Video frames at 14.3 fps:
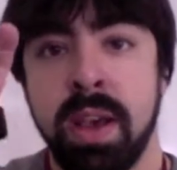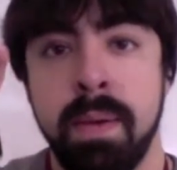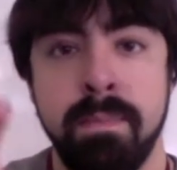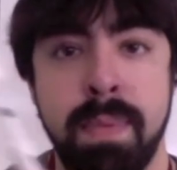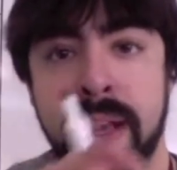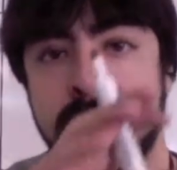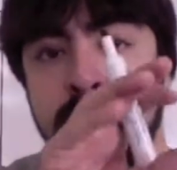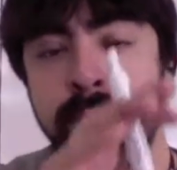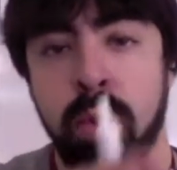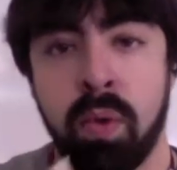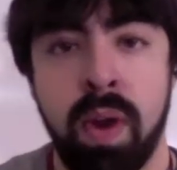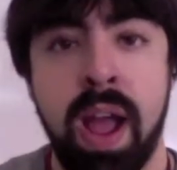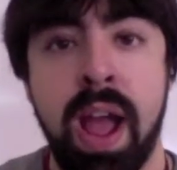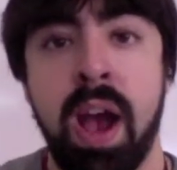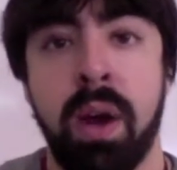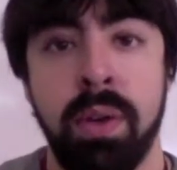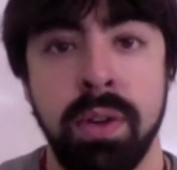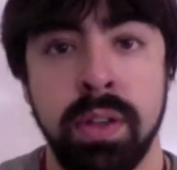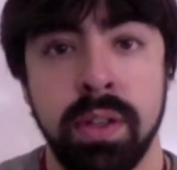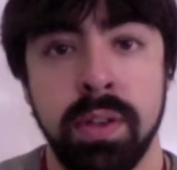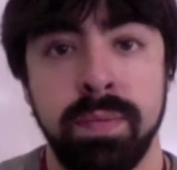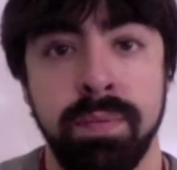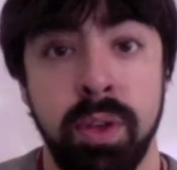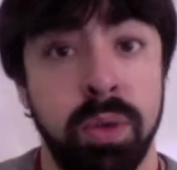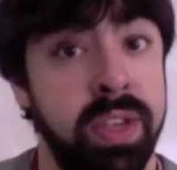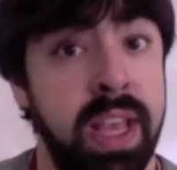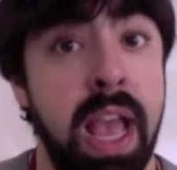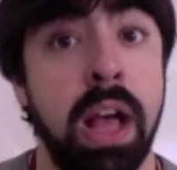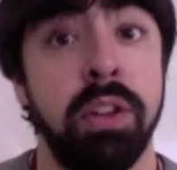mix them around
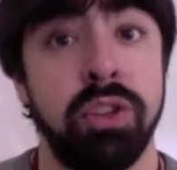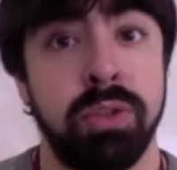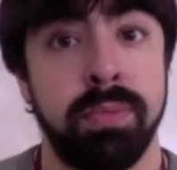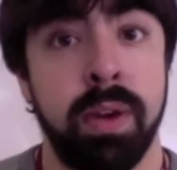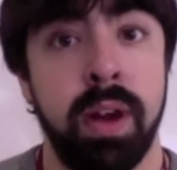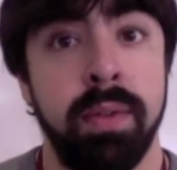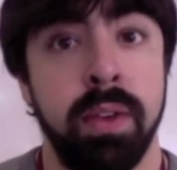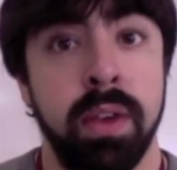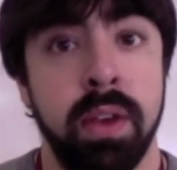using algebra